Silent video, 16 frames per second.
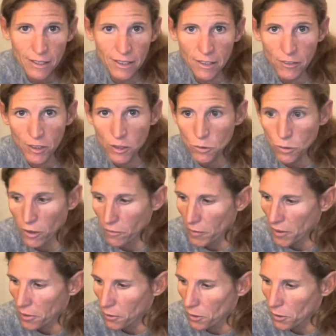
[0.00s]
even a
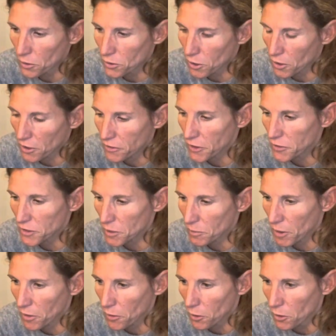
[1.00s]
12-month-old or a
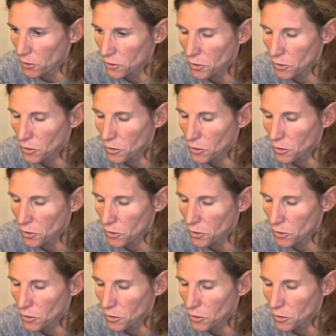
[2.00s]
15-month-old